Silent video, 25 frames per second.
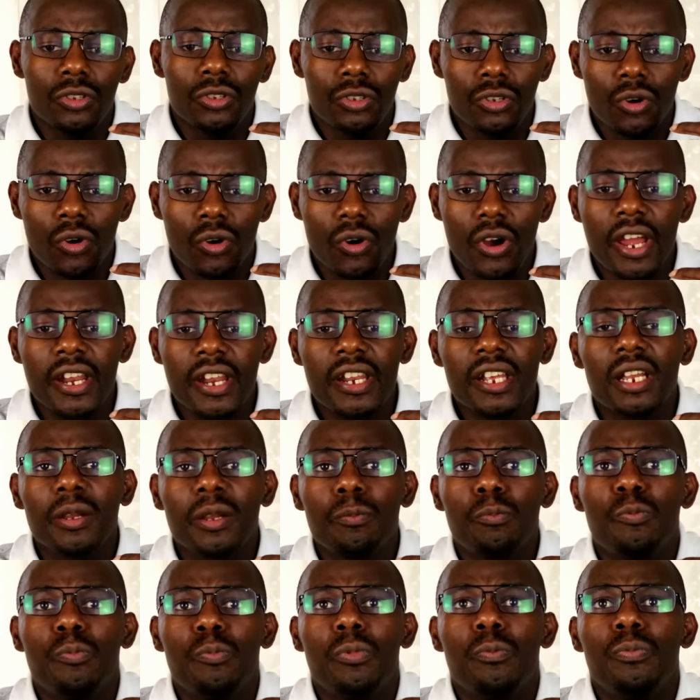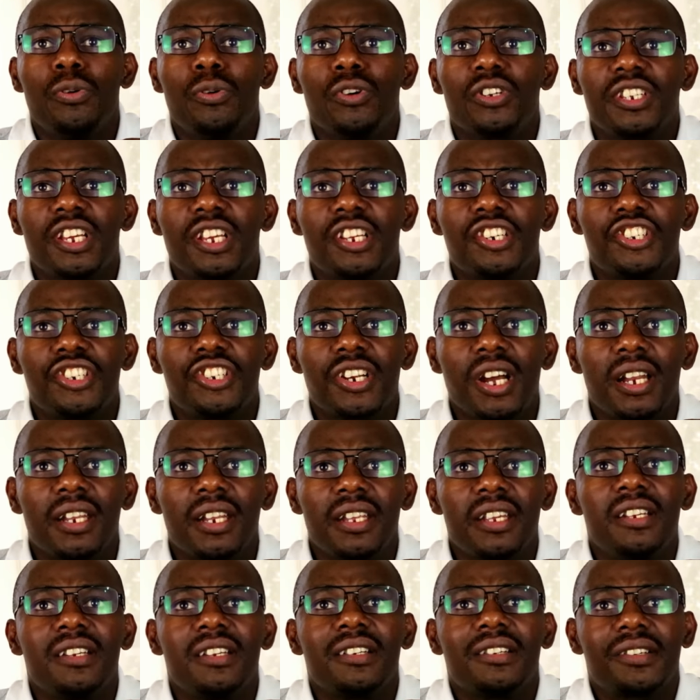your earning
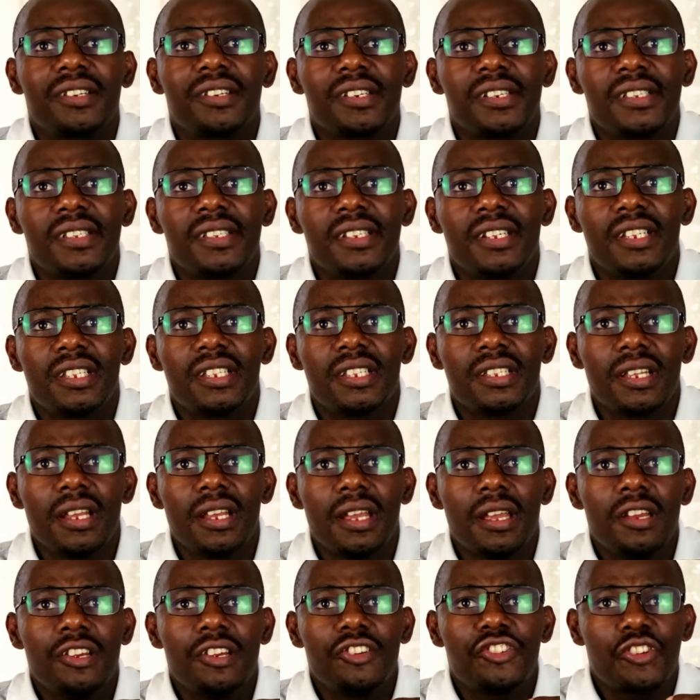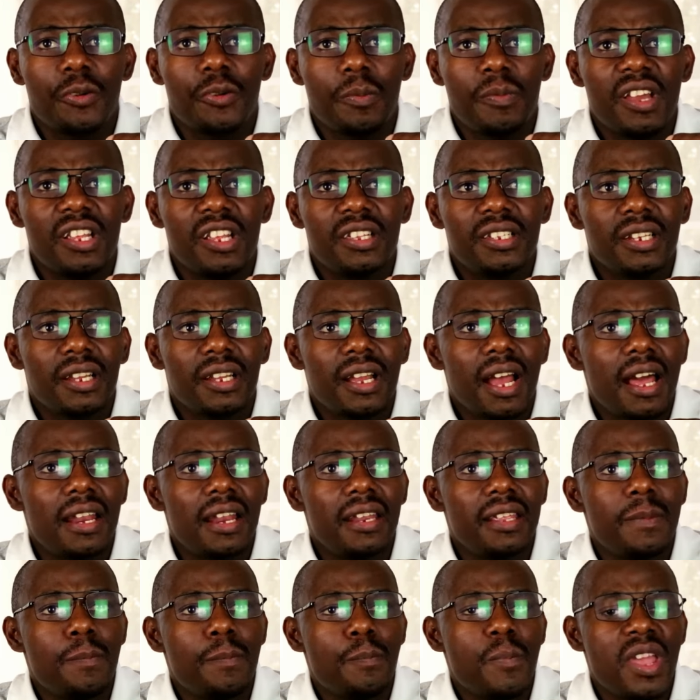potential increases
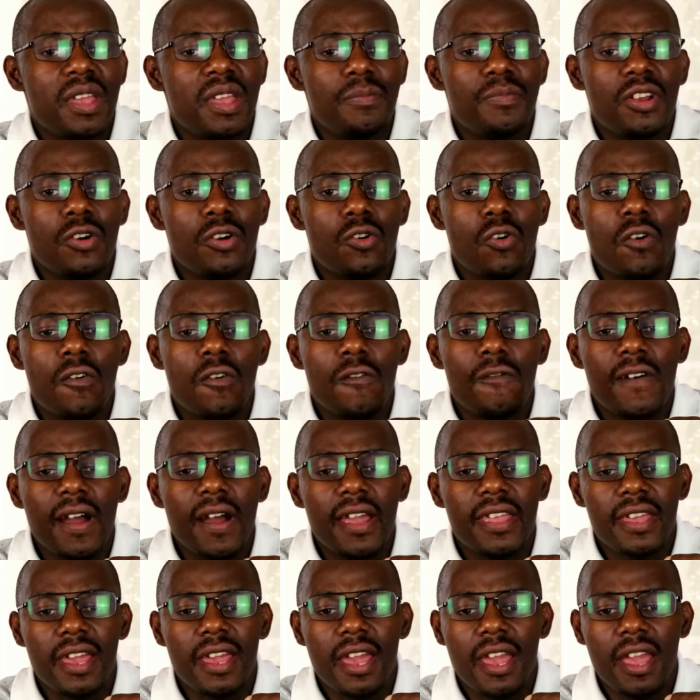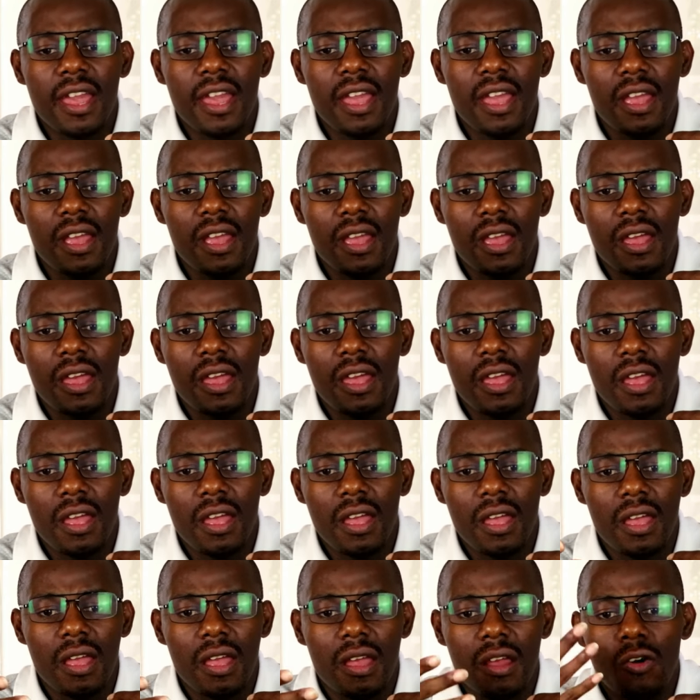dramatically, maybe over the
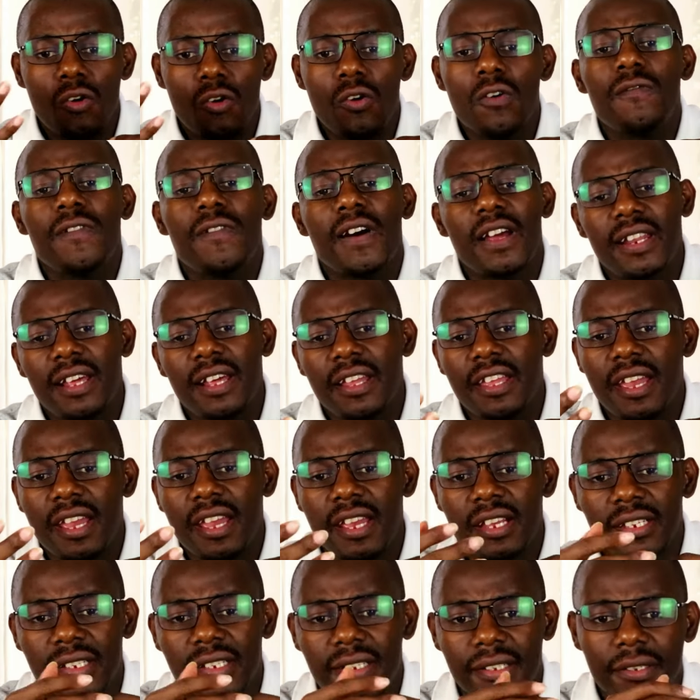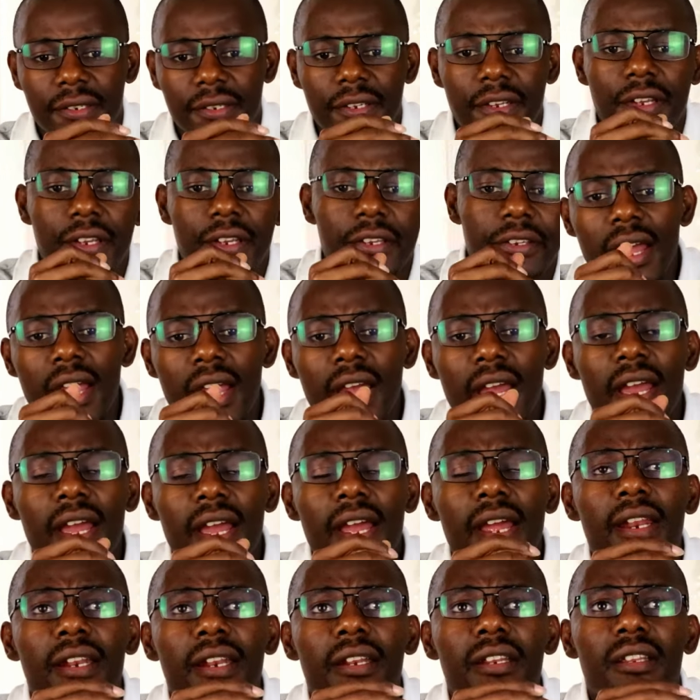years.
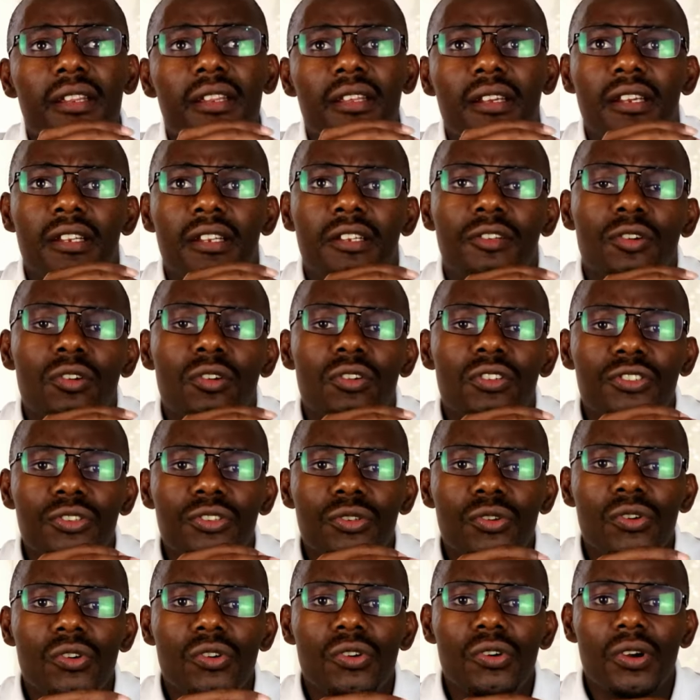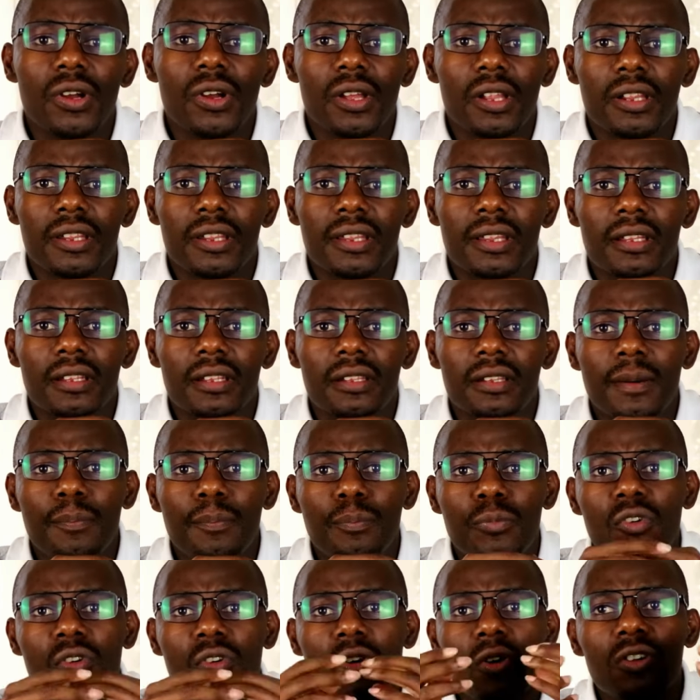And it also,
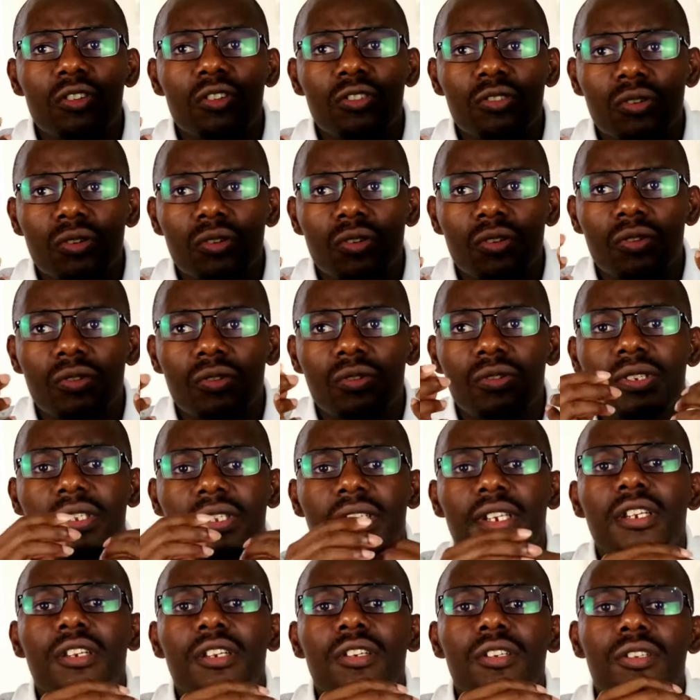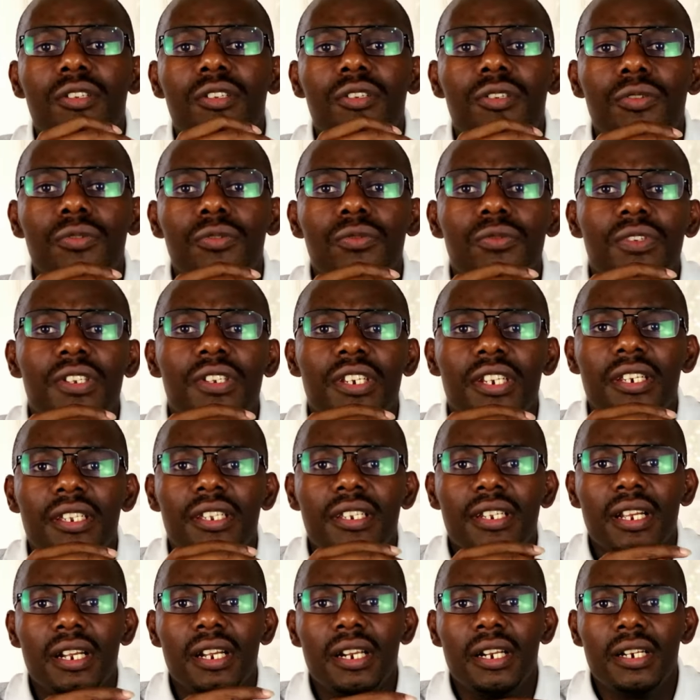the book also goes into
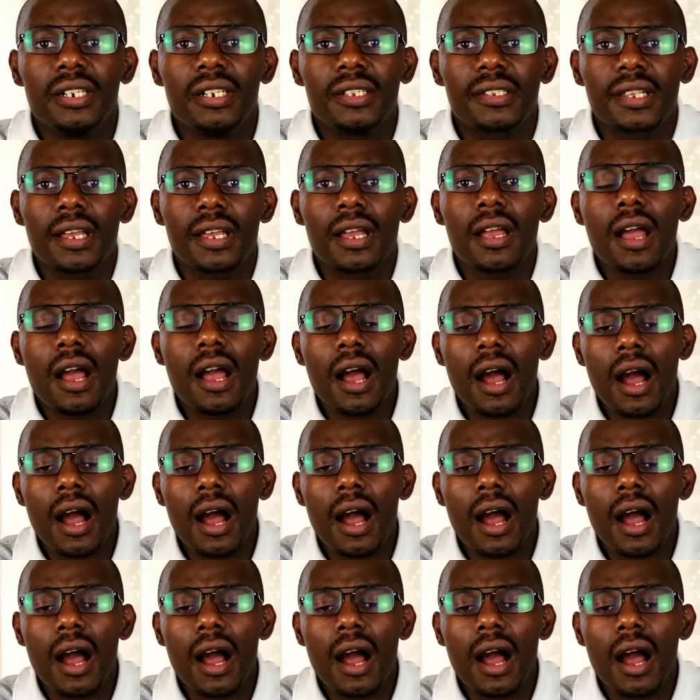details